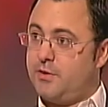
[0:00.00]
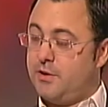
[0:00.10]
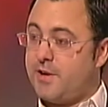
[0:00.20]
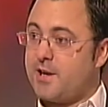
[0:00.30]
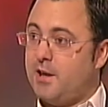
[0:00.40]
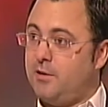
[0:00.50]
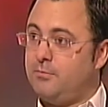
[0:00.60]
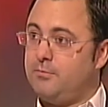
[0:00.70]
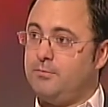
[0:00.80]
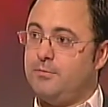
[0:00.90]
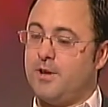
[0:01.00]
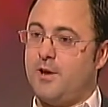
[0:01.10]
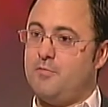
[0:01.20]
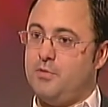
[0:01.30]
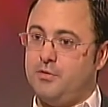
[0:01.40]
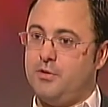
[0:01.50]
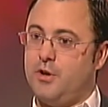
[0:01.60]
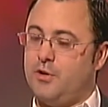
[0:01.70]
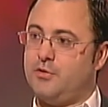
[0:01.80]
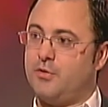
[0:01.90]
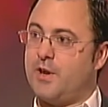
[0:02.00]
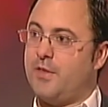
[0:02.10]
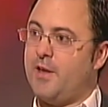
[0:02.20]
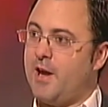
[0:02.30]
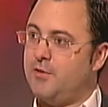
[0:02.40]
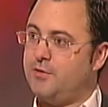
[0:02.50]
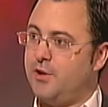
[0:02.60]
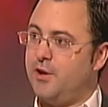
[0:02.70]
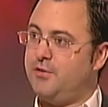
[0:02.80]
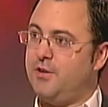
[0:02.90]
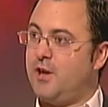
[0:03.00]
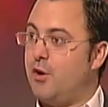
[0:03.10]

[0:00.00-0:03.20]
attacking the government and sort of getting their hands dirty,